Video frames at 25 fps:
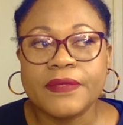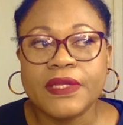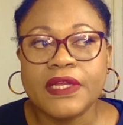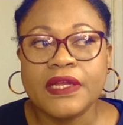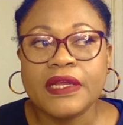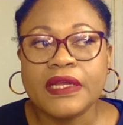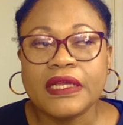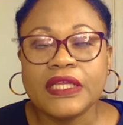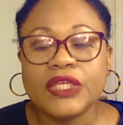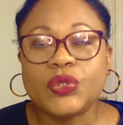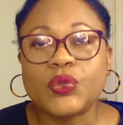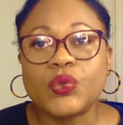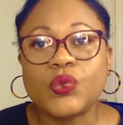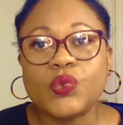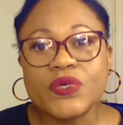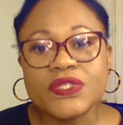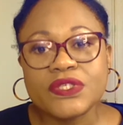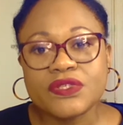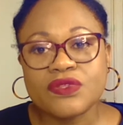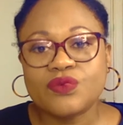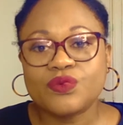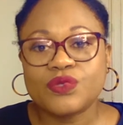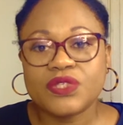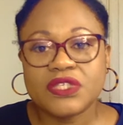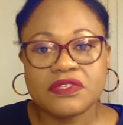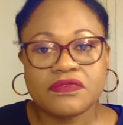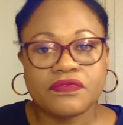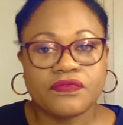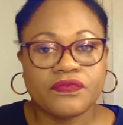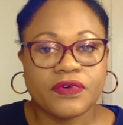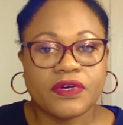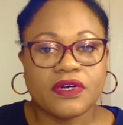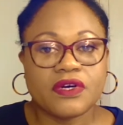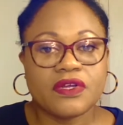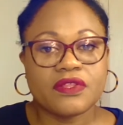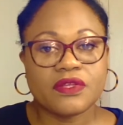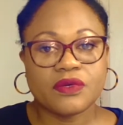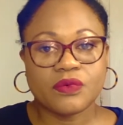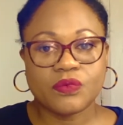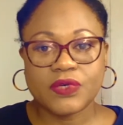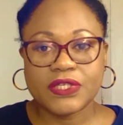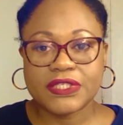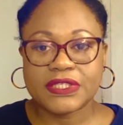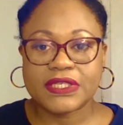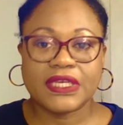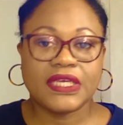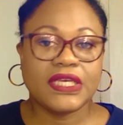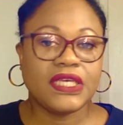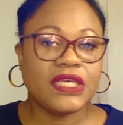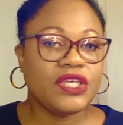he always thought his father was
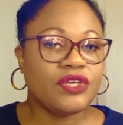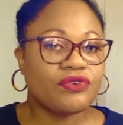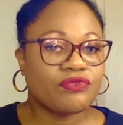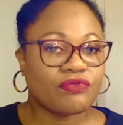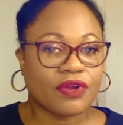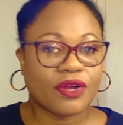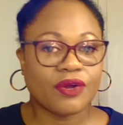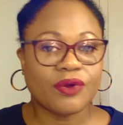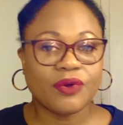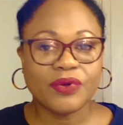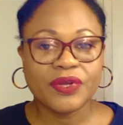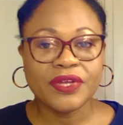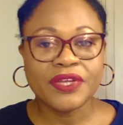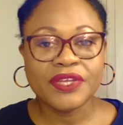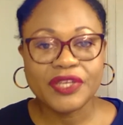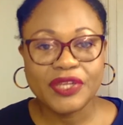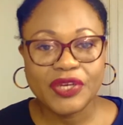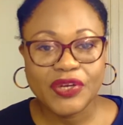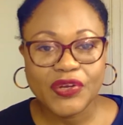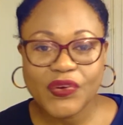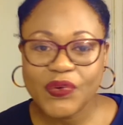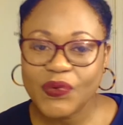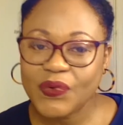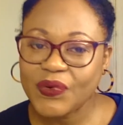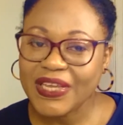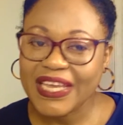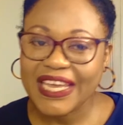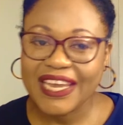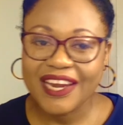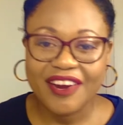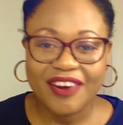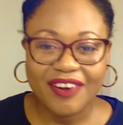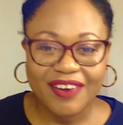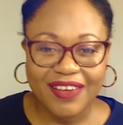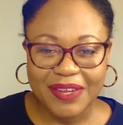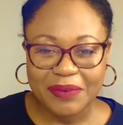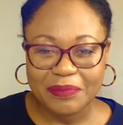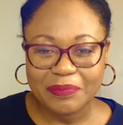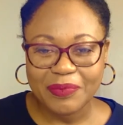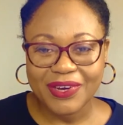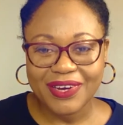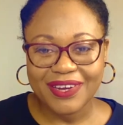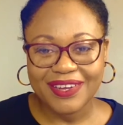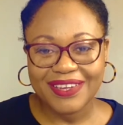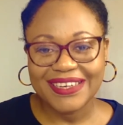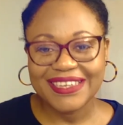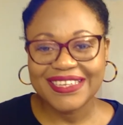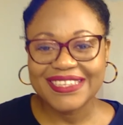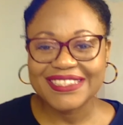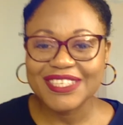a hero, you know, airline
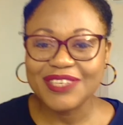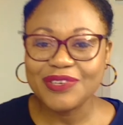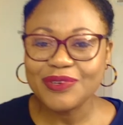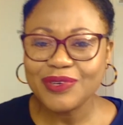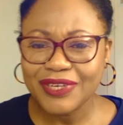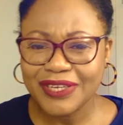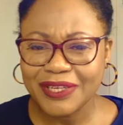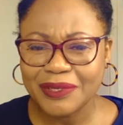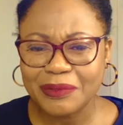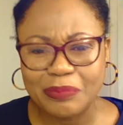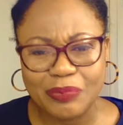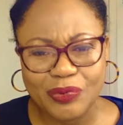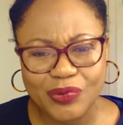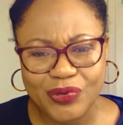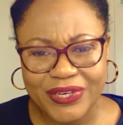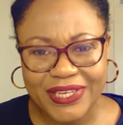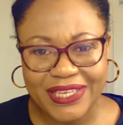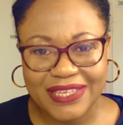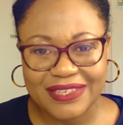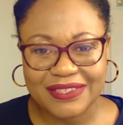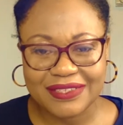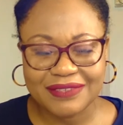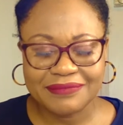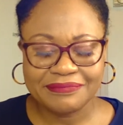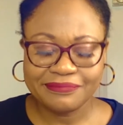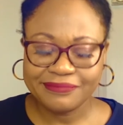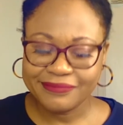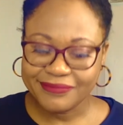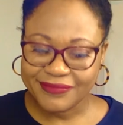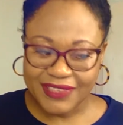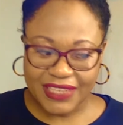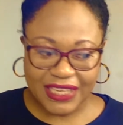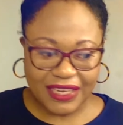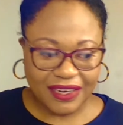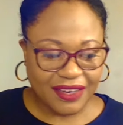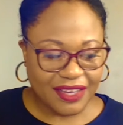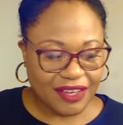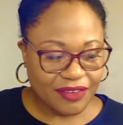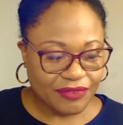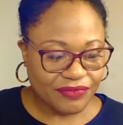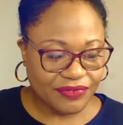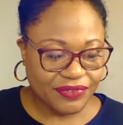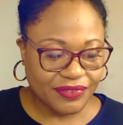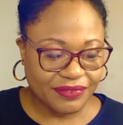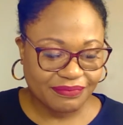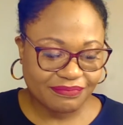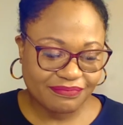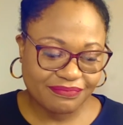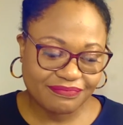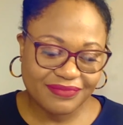pilot. You know, little boys, they love
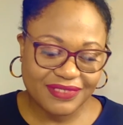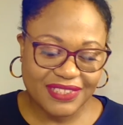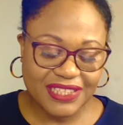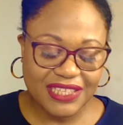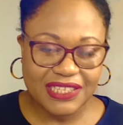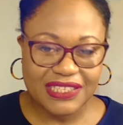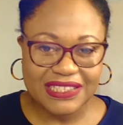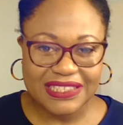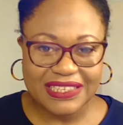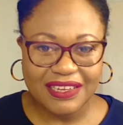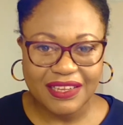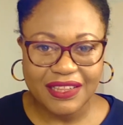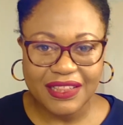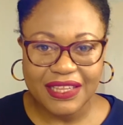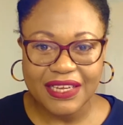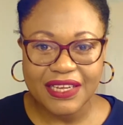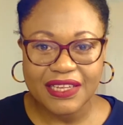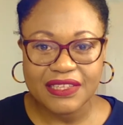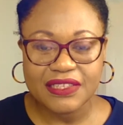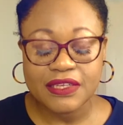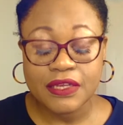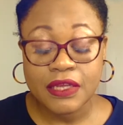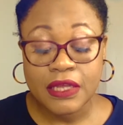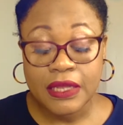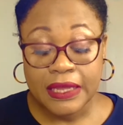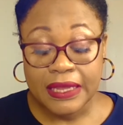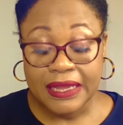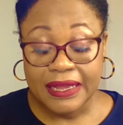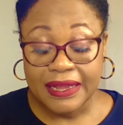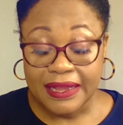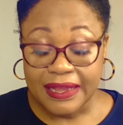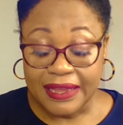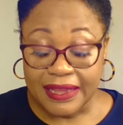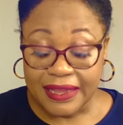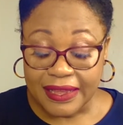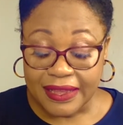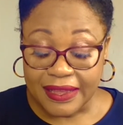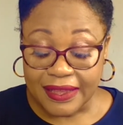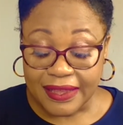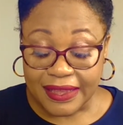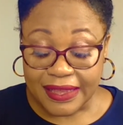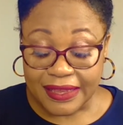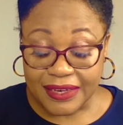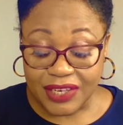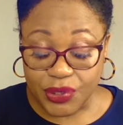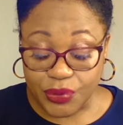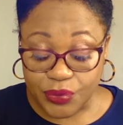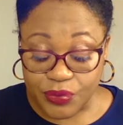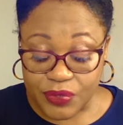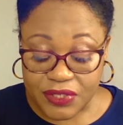things like that. And
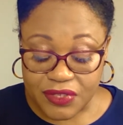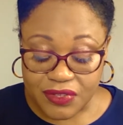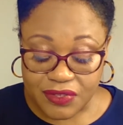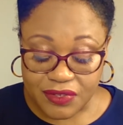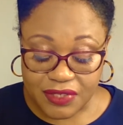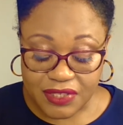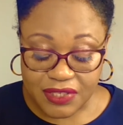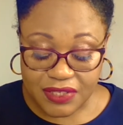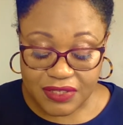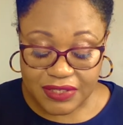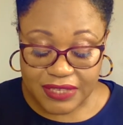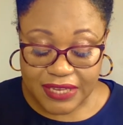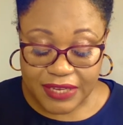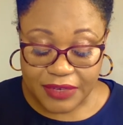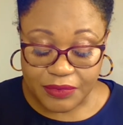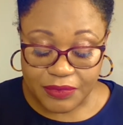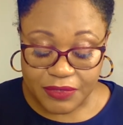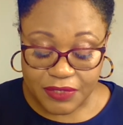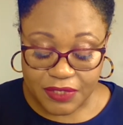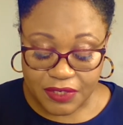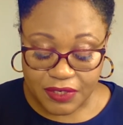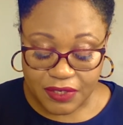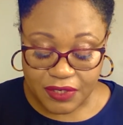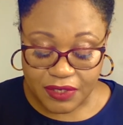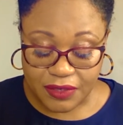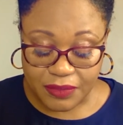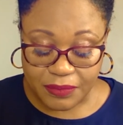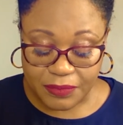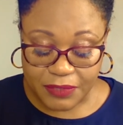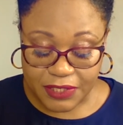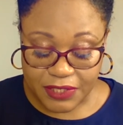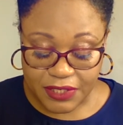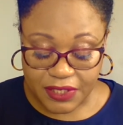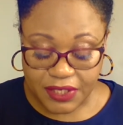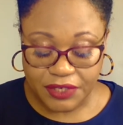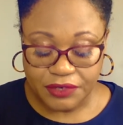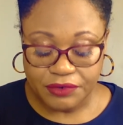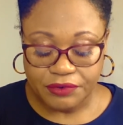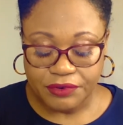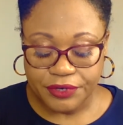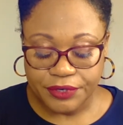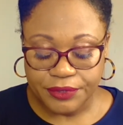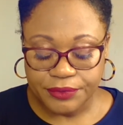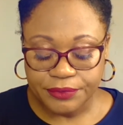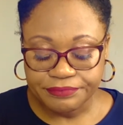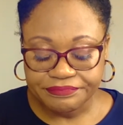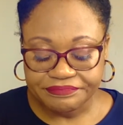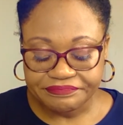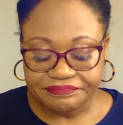he always thought his dad was a hero.